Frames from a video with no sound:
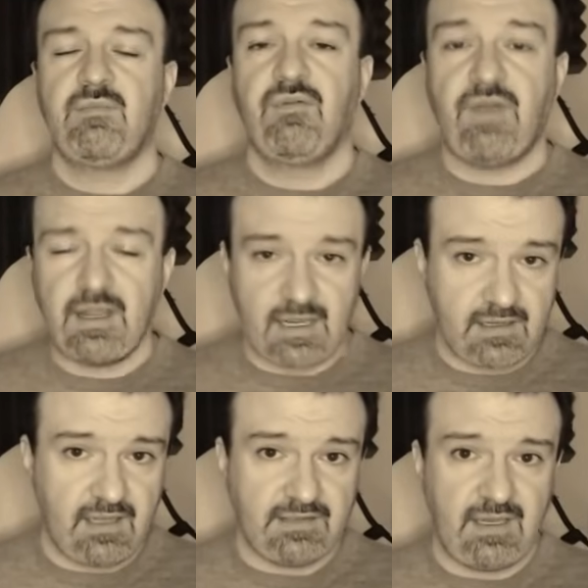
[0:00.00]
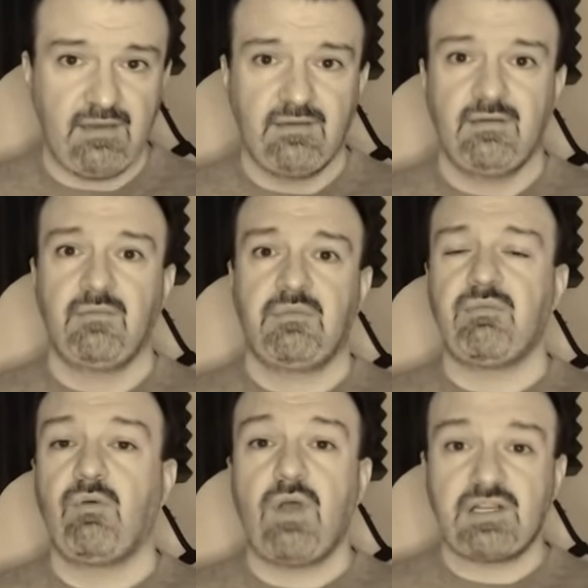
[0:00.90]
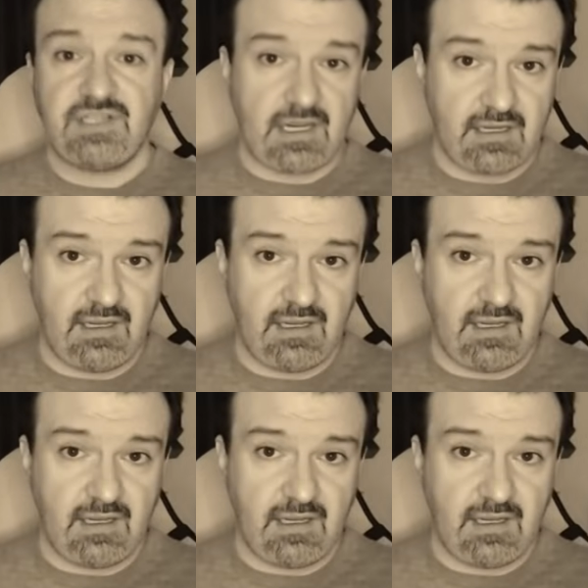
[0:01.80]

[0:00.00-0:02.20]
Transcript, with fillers: You provide that content. People watch that